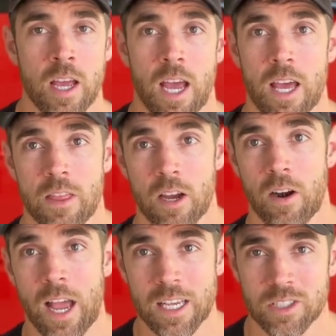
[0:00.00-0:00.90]
And
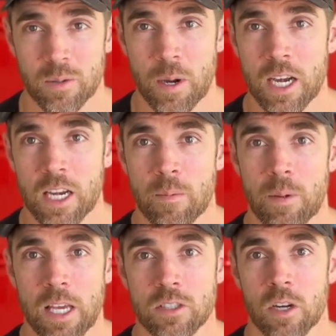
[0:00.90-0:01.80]
they're estimating it
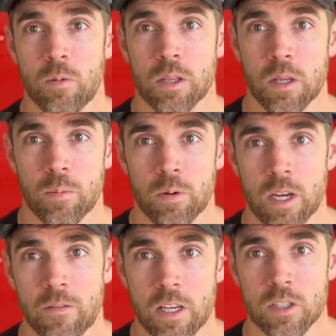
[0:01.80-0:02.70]
based on what the
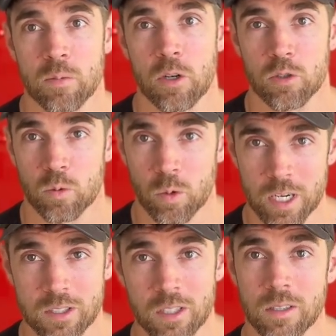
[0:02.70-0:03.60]
previous most
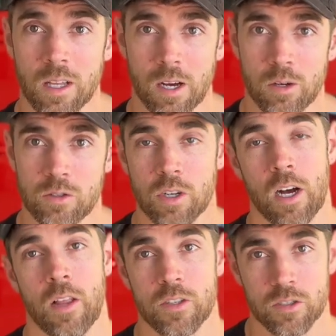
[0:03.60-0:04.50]
recent loads
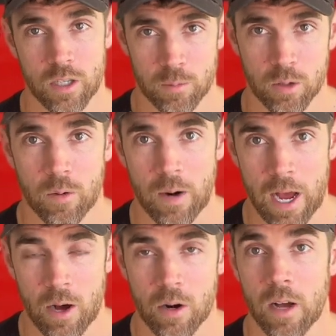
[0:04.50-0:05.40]
on the similar
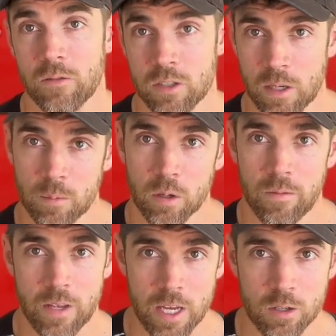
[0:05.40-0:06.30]
route of similar
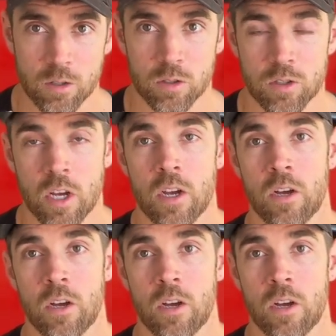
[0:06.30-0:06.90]
vehicles